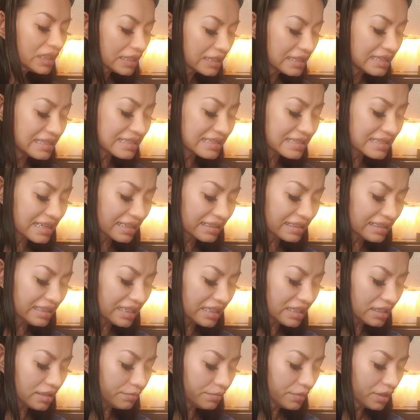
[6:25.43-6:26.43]

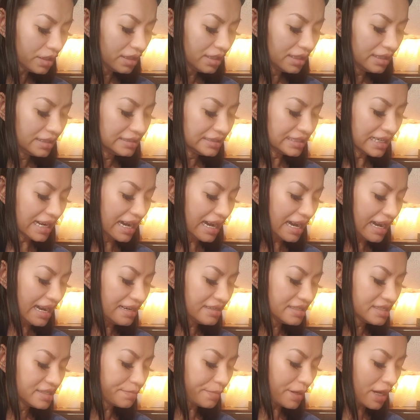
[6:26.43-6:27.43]
Insignia,
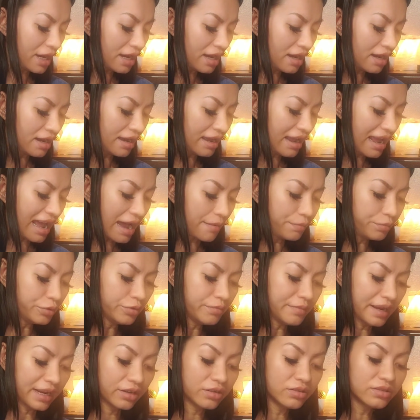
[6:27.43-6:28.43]
Tide, Spa,
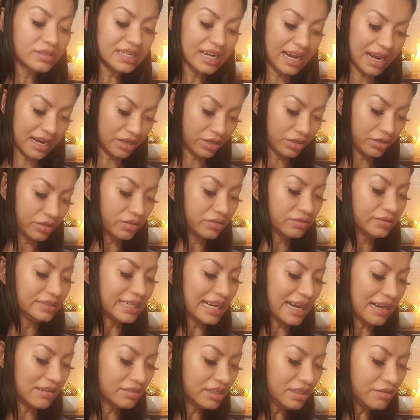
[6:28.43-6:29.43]
Apple Mango Tango,
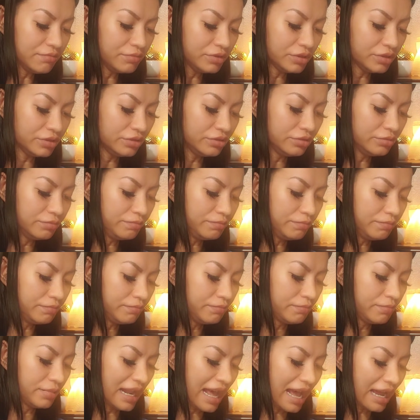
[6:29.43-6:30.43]
Downy Blue,
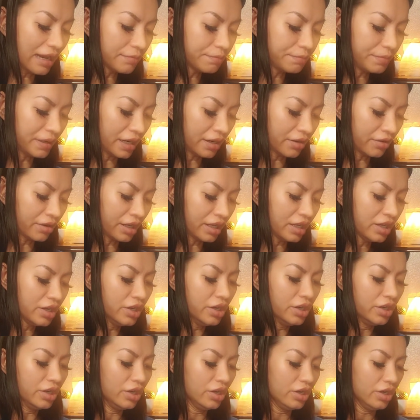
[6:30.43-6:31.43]
Blackberry,
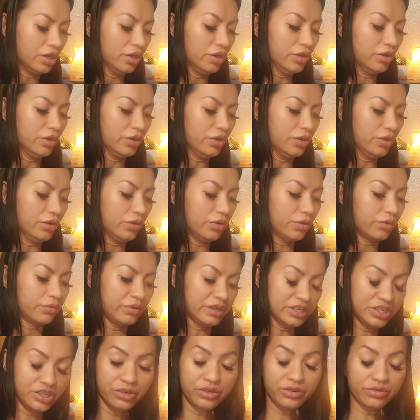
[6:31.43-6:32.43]

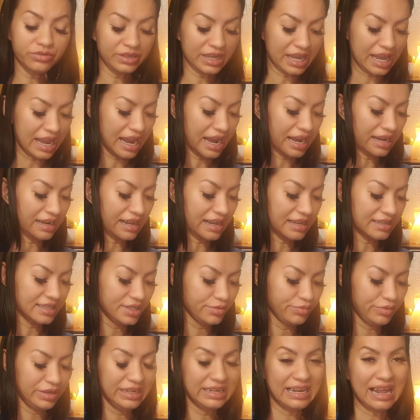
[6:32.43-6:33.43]
Original Gain, and
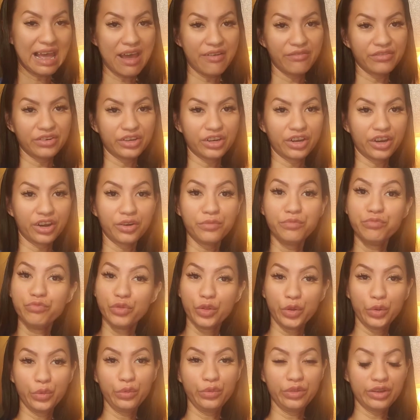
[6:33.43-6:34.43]
Sweet Lavender.
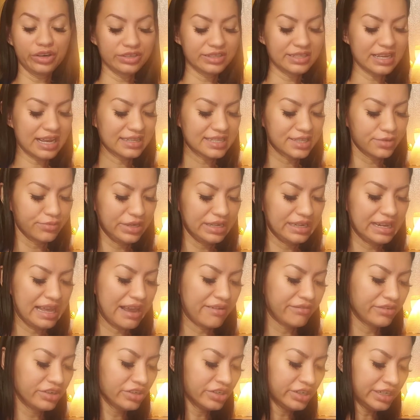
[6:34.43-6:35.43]
There's that sweet
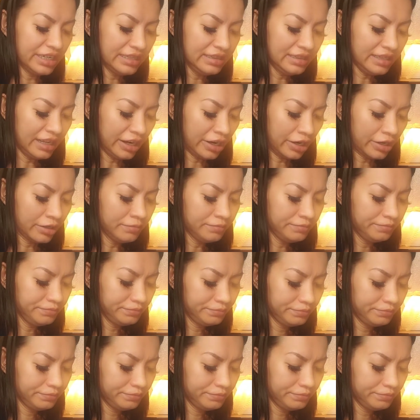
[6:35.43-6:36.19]
lavender in there.